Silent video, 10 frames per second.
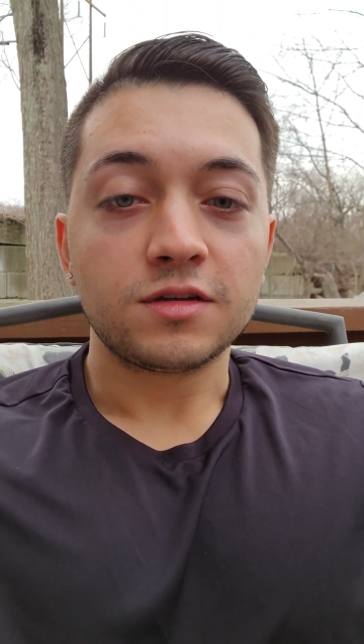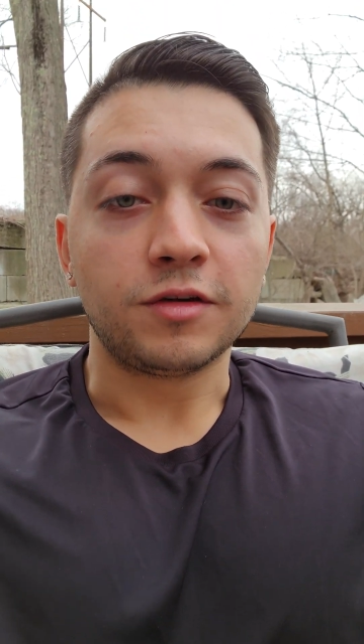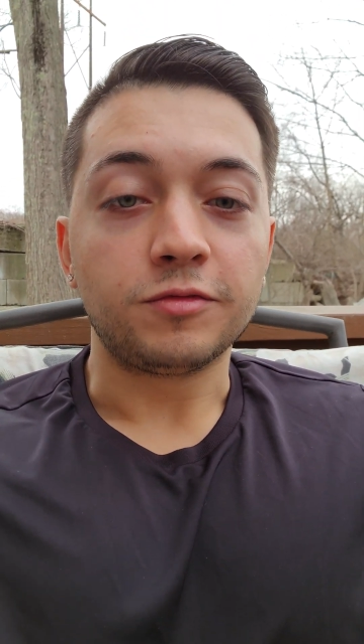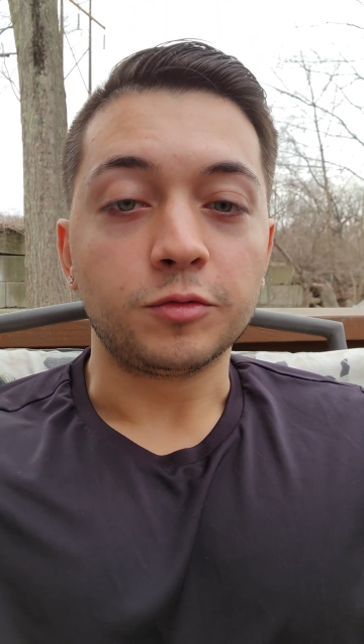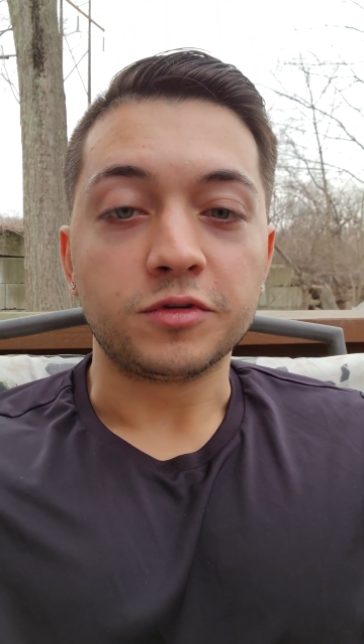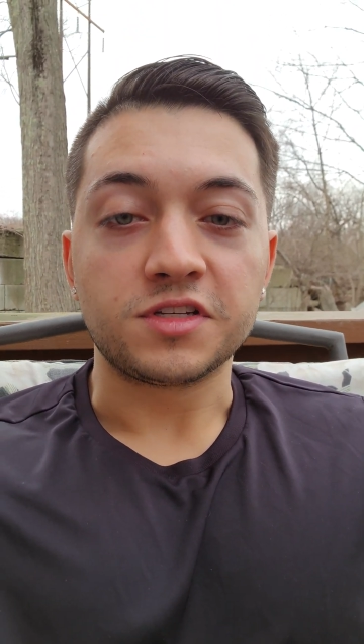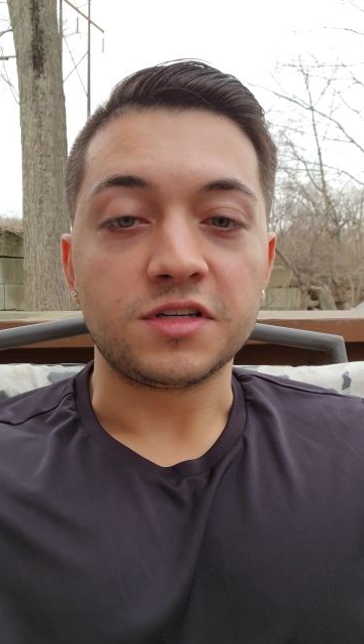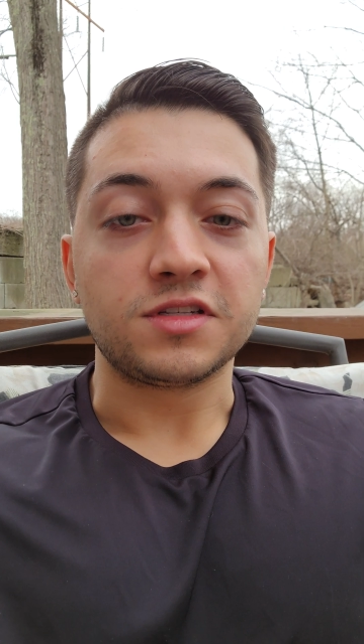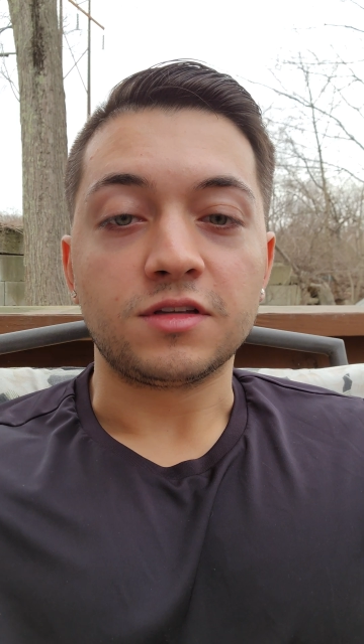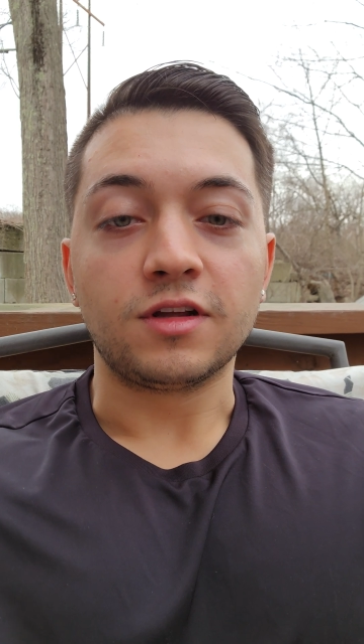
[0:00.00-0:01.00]
if it was
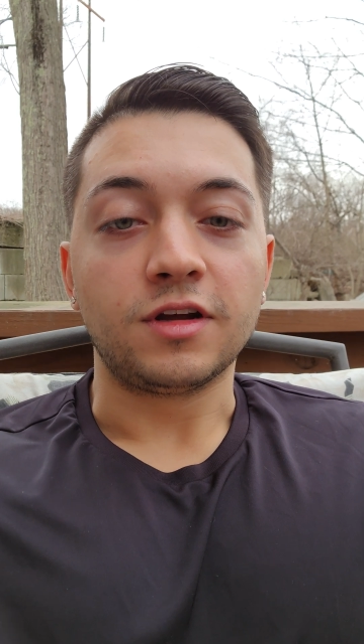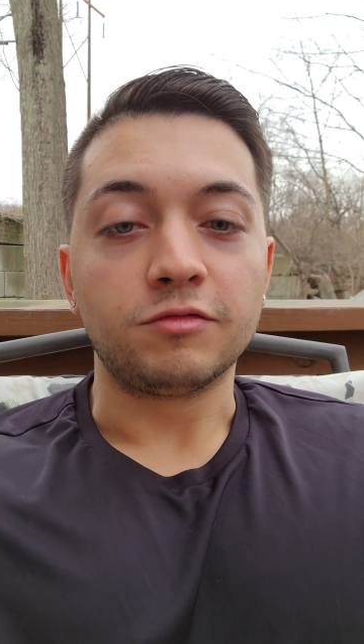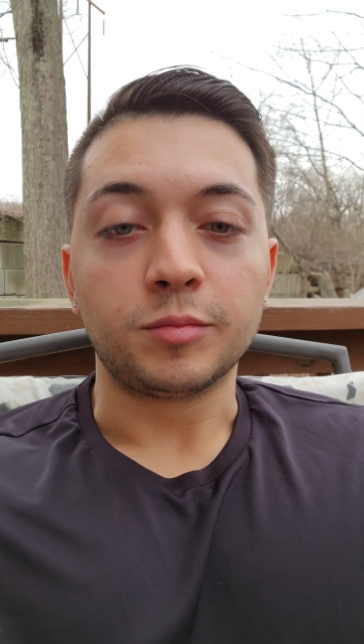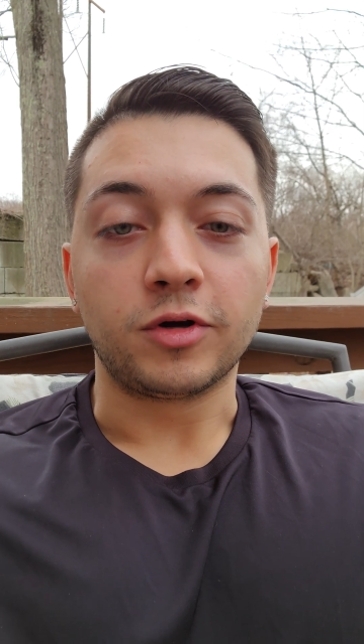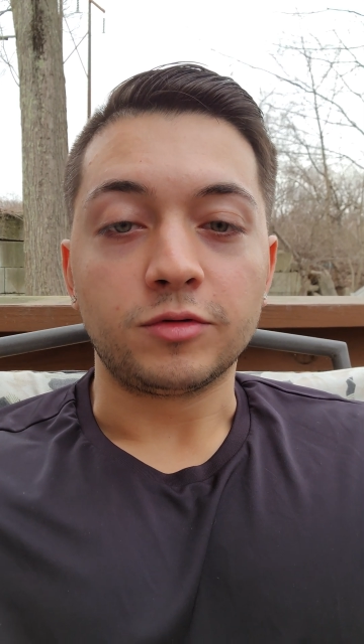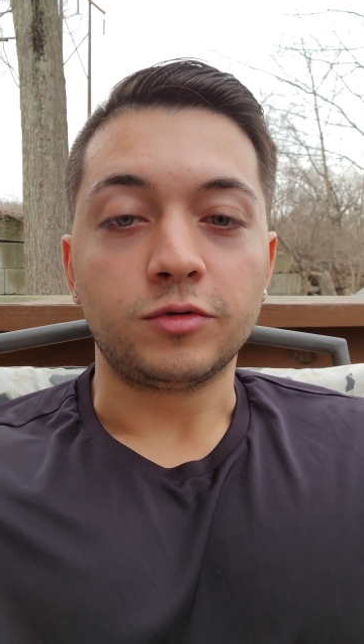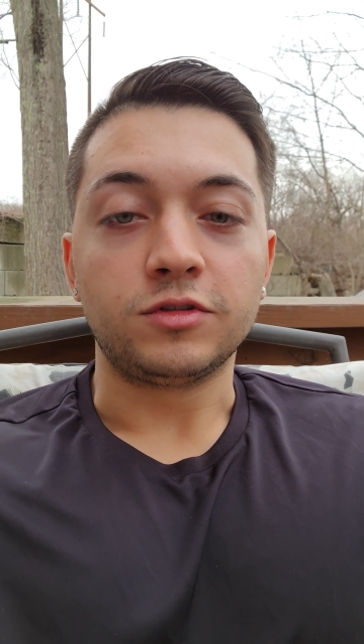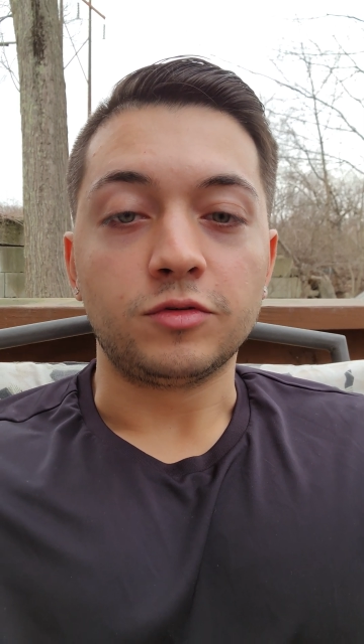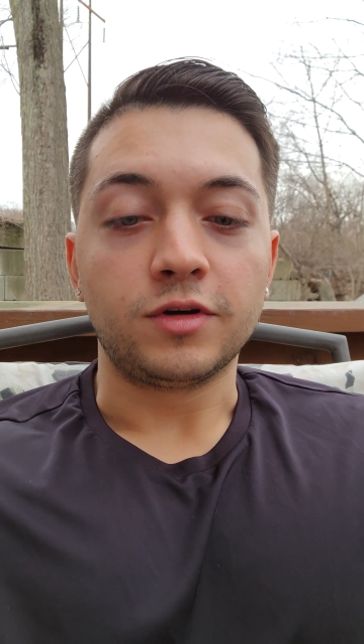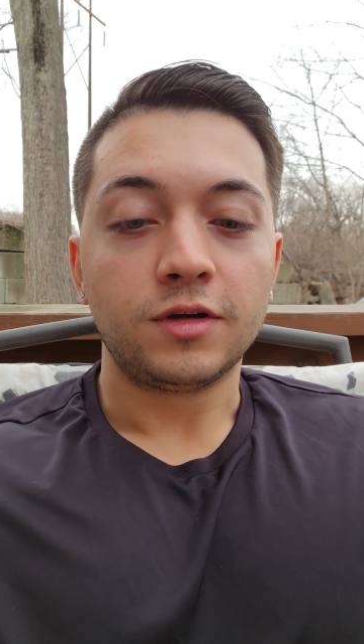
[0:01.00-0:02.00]
easy, then everybody would
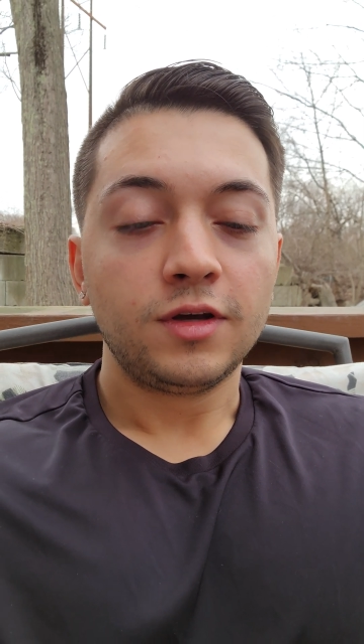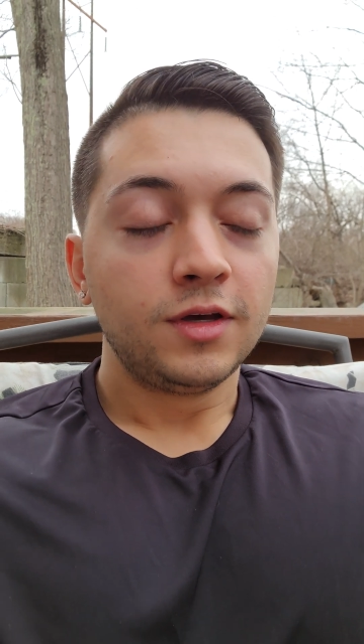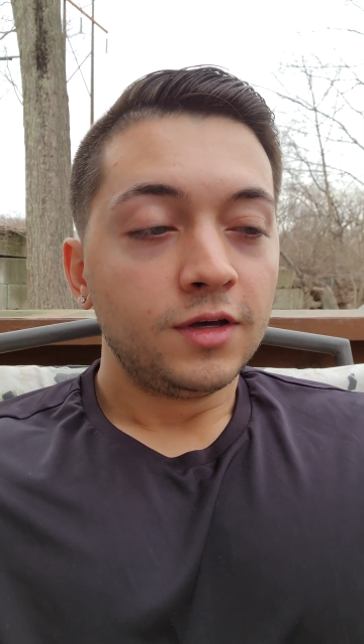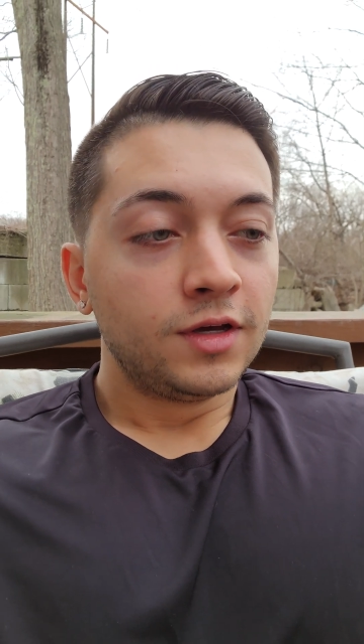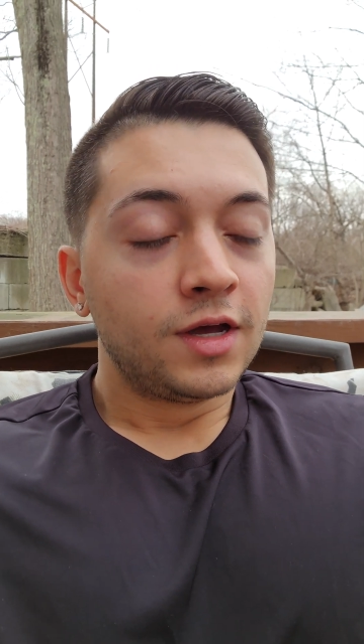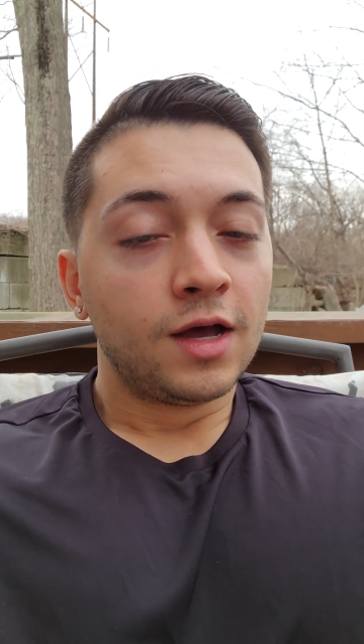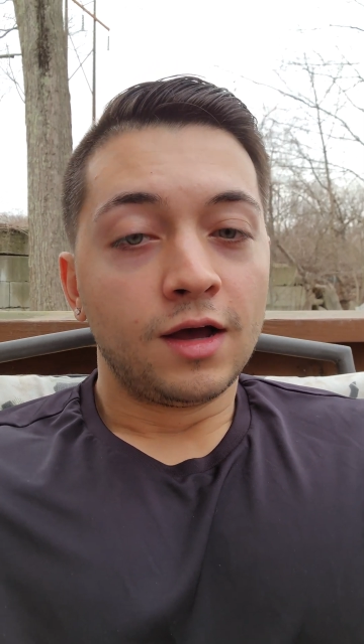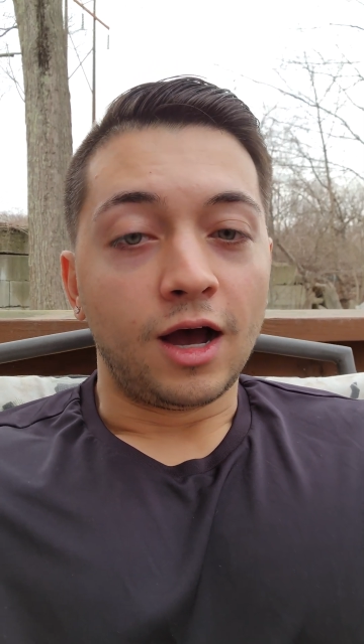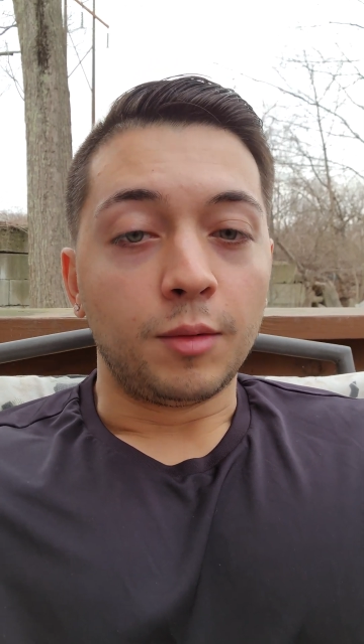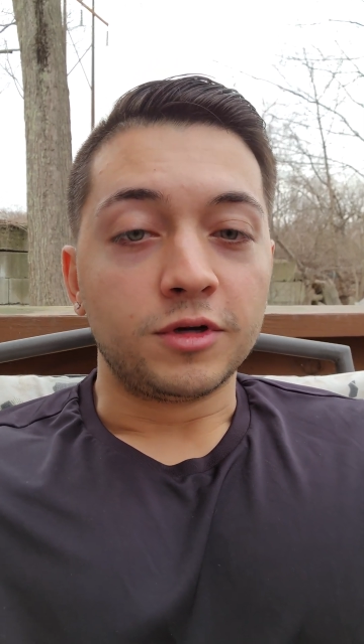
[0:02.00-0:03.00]
do it.
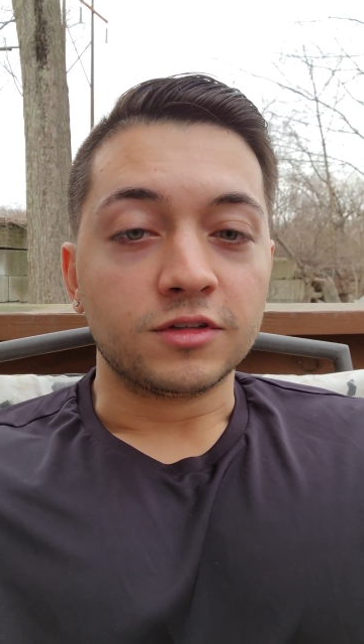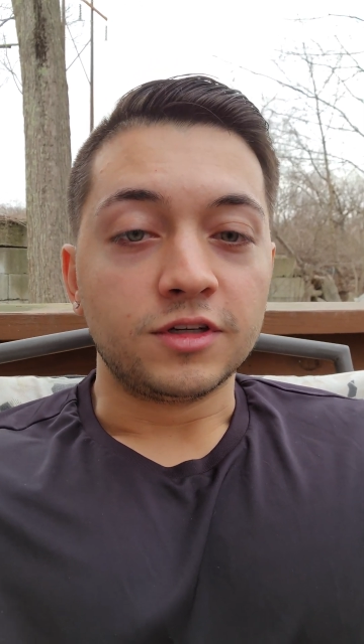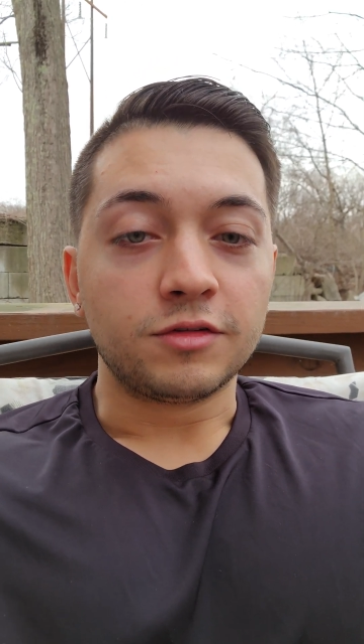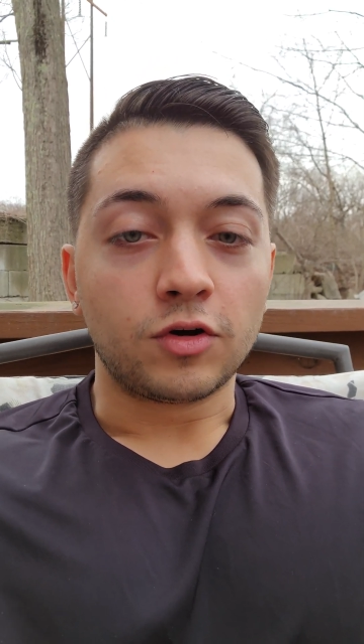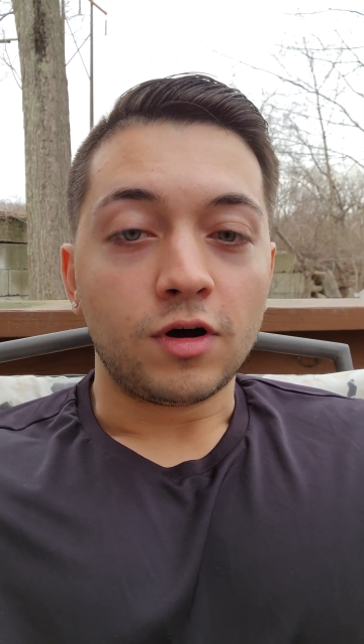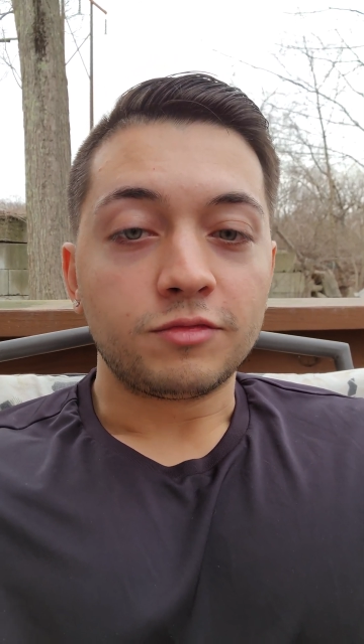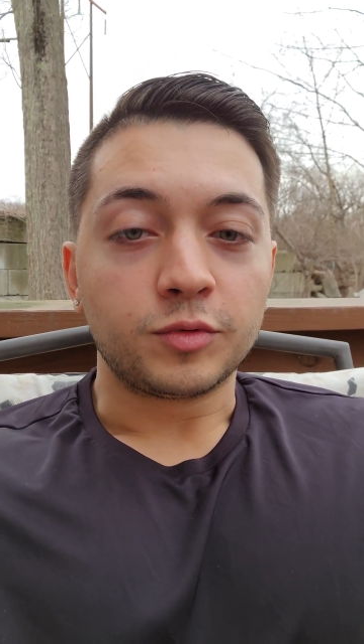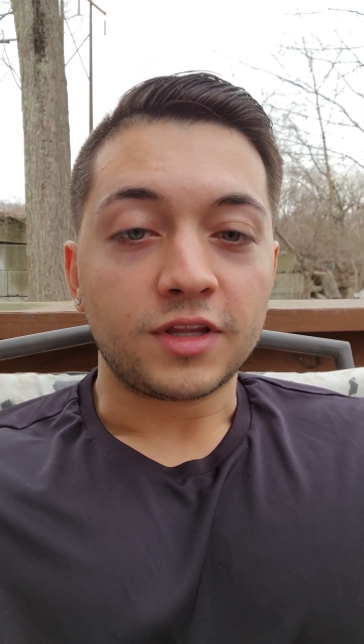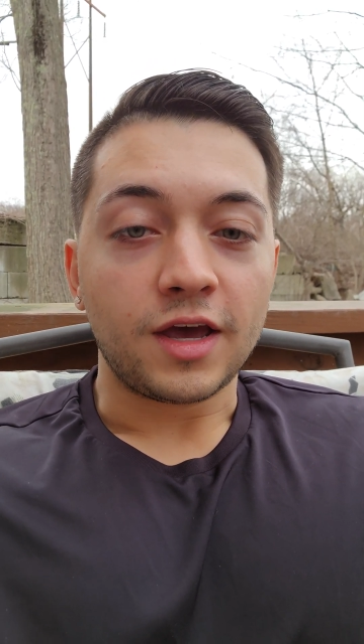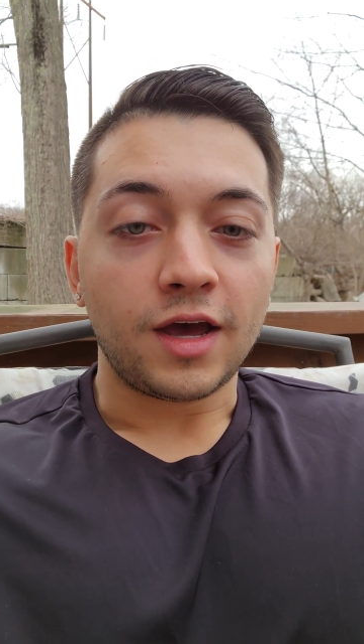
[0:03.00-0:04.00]
I'm going to leave it off
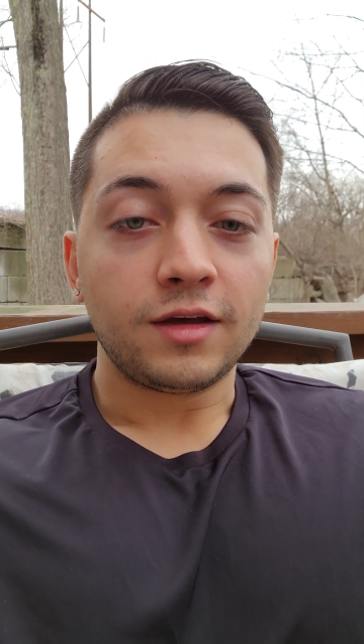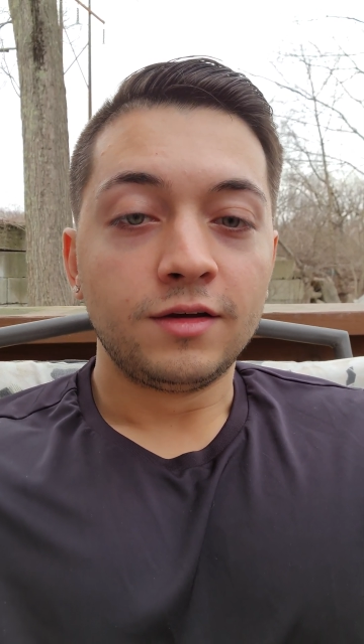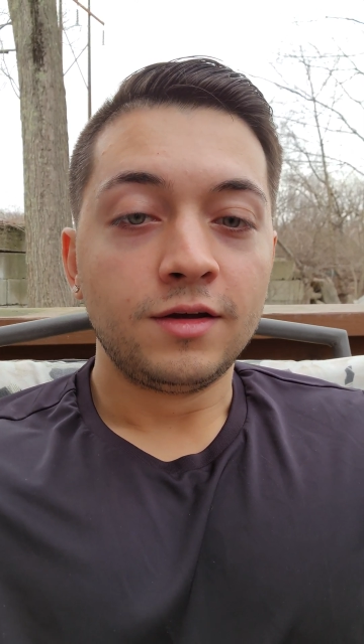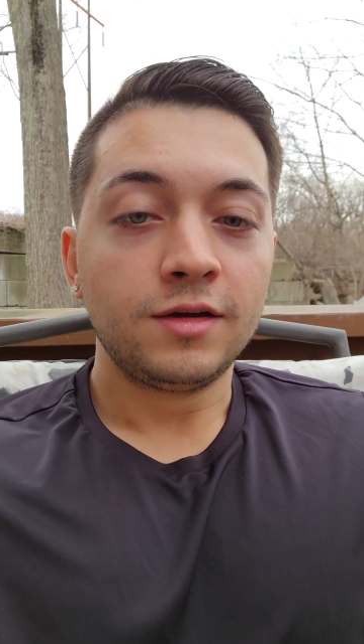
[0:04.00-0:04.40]
with that.